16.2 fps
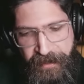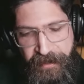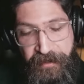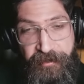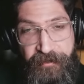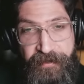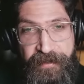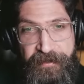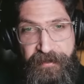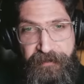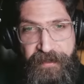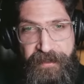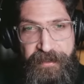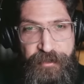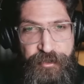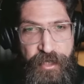It's a really
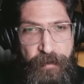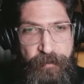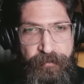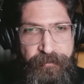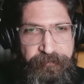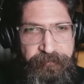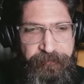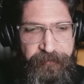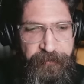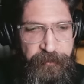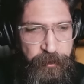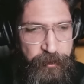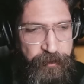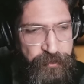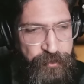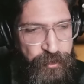difficult job
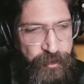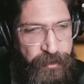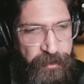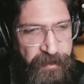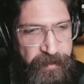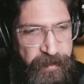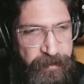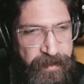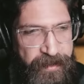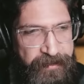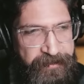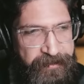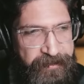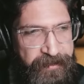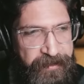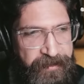for John Kirby, but